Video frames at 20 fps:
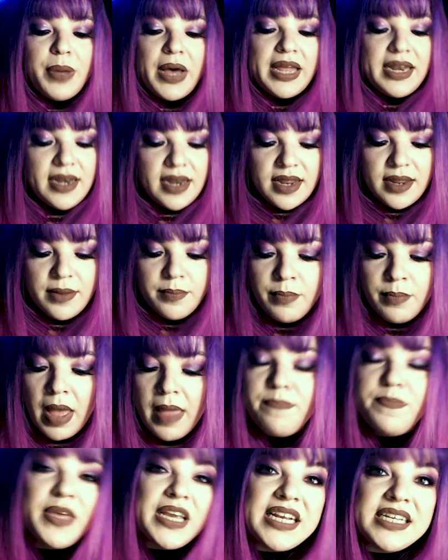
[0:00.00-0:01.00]
But
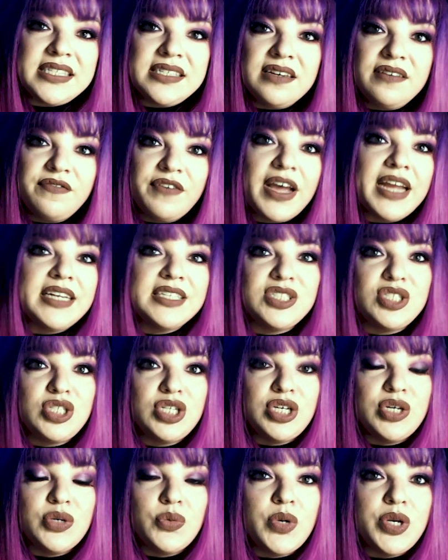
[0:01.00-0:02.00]
my biggest
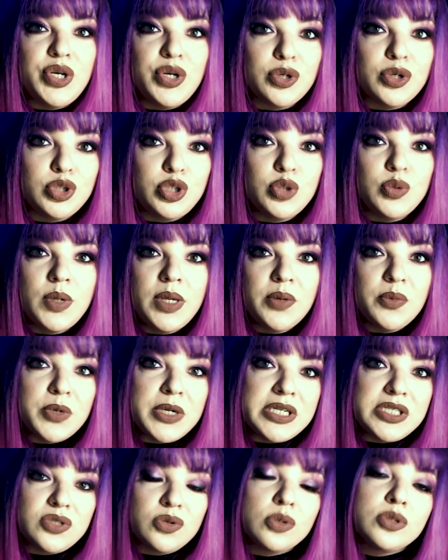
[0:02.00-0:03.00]
advice to you when you're doing
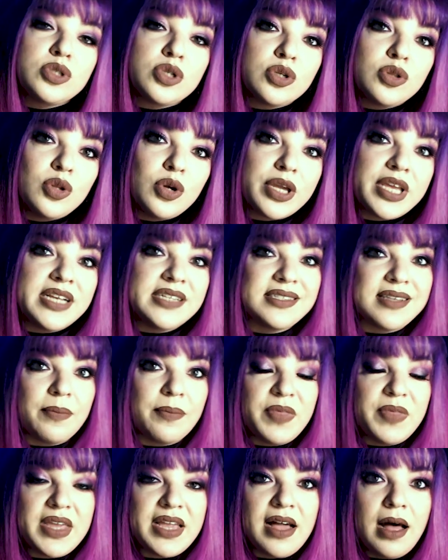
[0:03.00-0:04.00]
research or looking
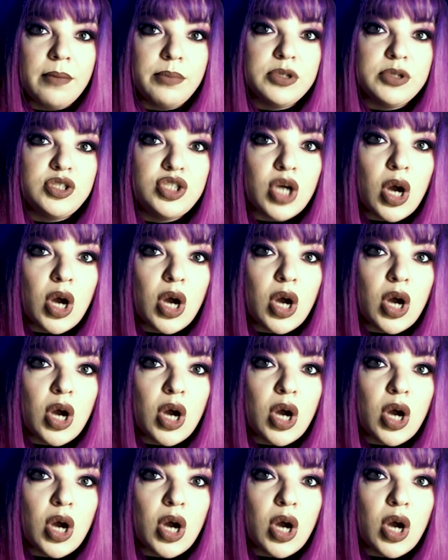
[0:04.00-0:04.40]
something up,